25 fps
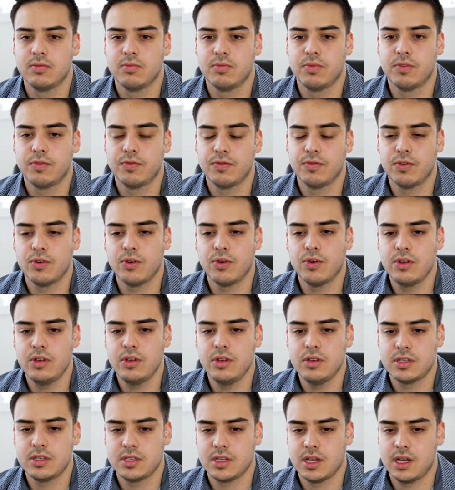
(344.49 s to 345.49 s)
before
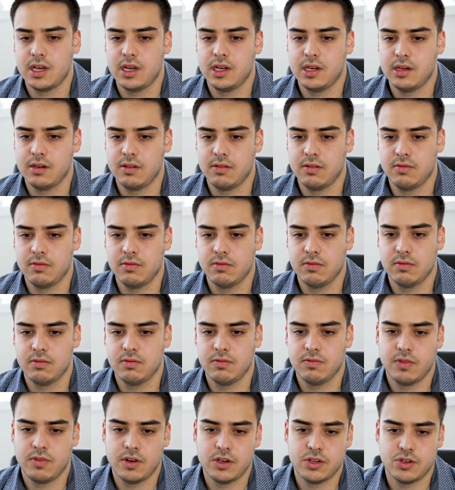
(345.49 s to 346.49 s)
you start
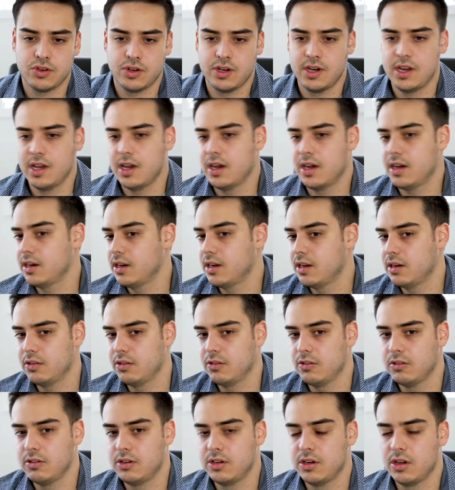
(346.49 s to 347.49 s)
venturing out
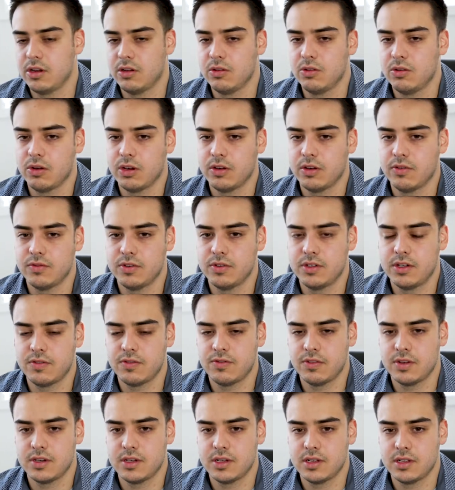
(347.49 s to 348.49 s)
and looking for
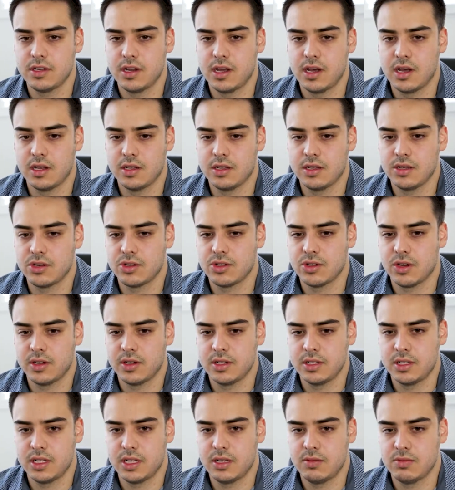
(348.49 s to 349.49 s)
different
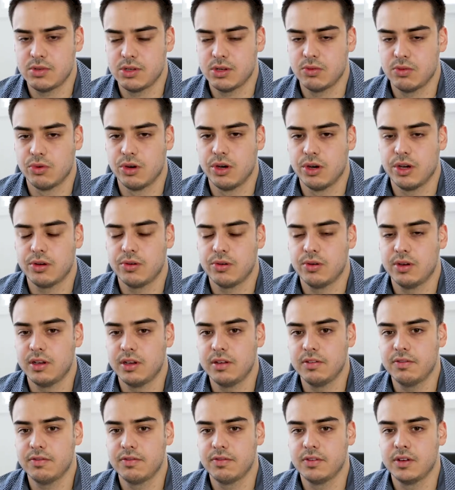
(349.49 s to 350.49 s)
design teams to work
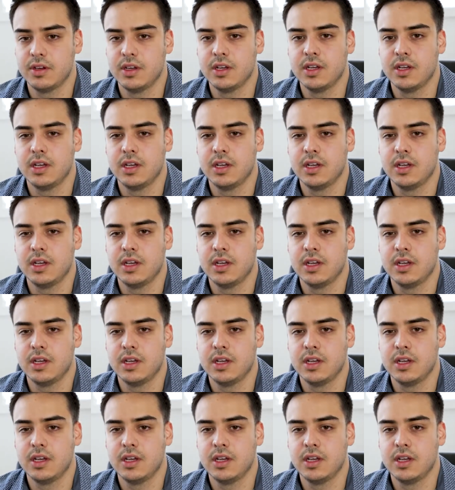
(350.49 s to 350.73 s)
with,